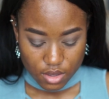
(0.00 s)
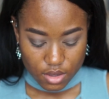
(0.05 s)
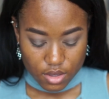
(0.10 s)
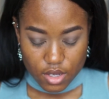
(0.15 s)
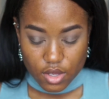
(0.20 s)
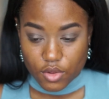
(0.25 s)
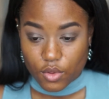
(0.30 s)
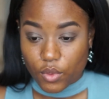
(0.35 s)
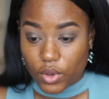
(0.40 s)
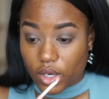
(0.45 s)

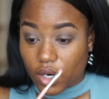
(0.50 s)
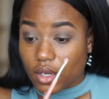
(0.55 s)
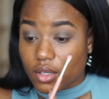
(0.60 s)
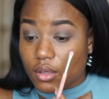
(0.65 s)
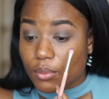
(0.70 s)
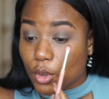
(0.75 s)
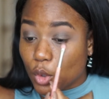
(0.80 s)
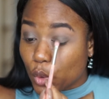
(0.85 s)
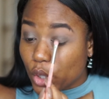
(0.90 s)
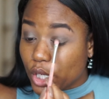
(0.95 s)
the other one got
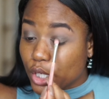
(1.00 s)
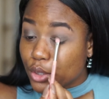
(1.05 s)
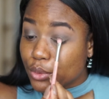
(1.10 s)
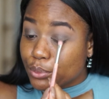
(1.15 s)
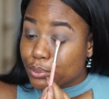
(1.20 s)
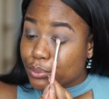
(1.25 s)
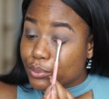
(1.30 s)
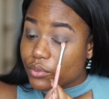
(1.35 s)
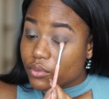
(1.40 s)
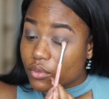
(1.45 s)
demoted,
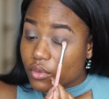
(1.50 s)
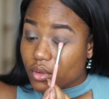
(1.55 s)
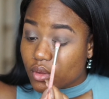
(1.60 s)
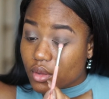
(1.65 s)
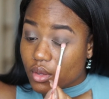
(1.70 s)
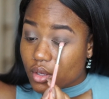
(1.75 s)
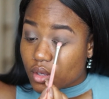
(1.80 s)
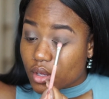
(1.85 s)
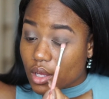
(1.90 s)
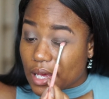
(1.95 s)

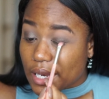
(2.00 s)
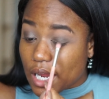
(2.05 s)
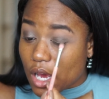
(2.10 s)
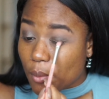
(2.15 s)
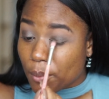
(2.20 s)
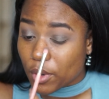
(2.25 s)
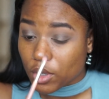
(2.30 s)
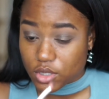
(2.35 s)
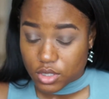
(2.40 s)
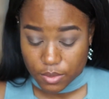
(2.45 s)
and now
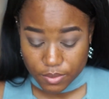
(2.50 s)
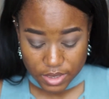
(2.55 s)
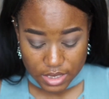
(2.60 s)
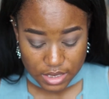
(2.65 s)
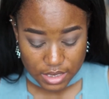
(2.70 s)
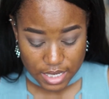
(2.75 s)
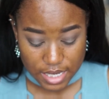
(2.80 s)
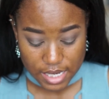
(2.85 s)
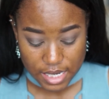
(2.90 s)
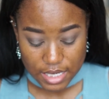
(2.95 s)
Boxum is
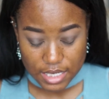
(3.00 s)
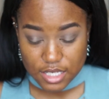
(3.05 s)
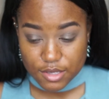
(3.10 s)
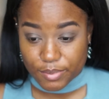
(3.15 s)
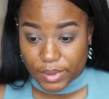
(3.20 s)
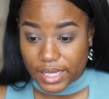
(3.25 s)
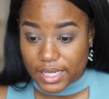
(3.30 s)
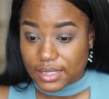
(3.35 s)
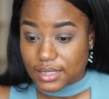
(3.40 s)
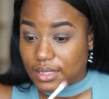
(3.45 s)
taking its
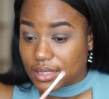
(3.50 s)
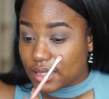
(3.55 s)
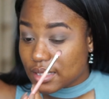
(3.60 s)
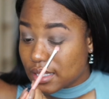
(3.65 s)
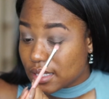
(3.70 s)
place.